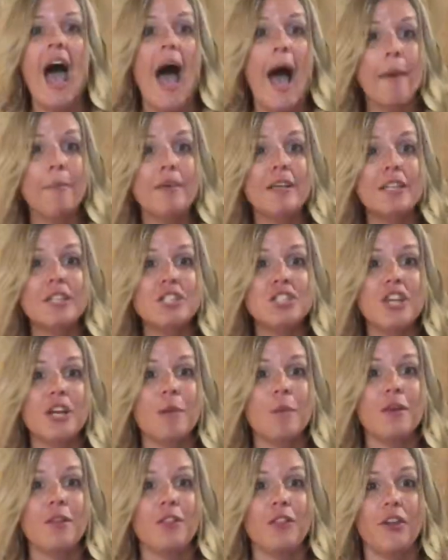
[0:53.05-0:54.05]
I'm going to
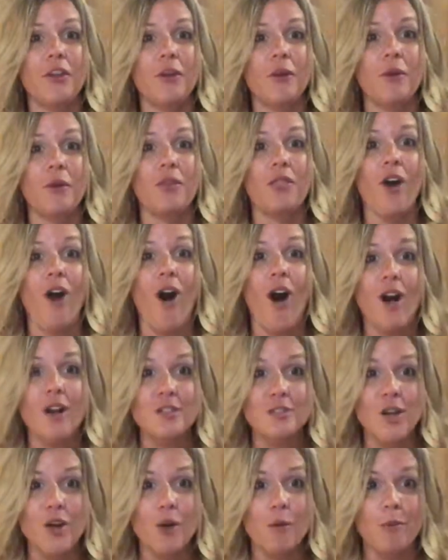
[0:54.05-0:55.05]
share with you the
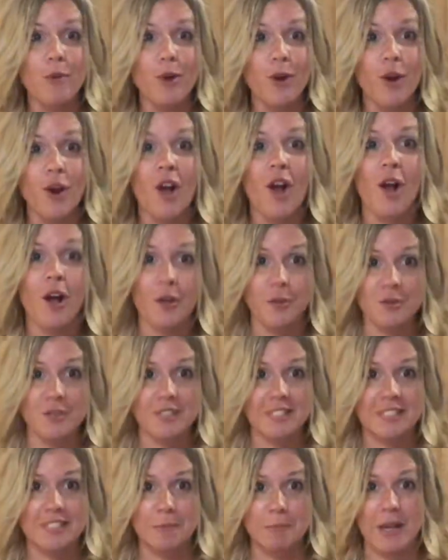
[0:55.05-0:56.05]
October
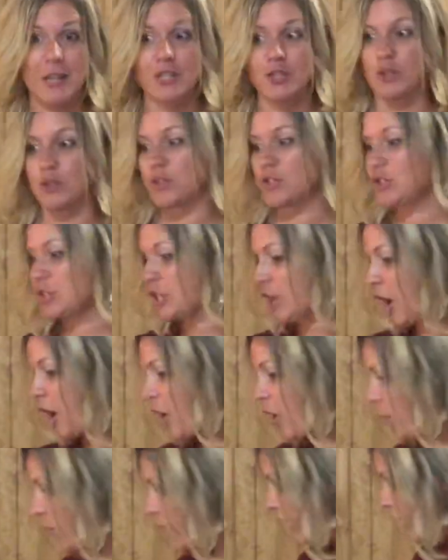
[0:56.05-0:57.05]
hostess special.
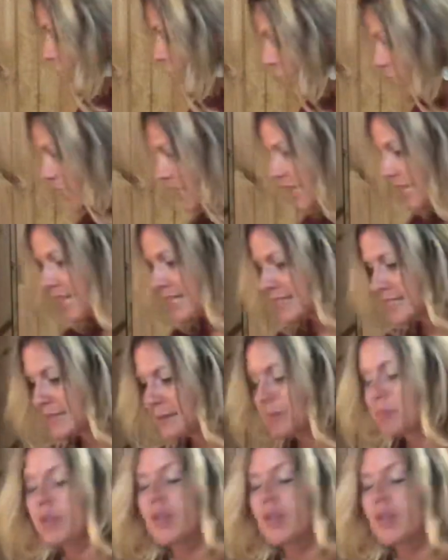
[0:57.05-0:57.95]
So here it is.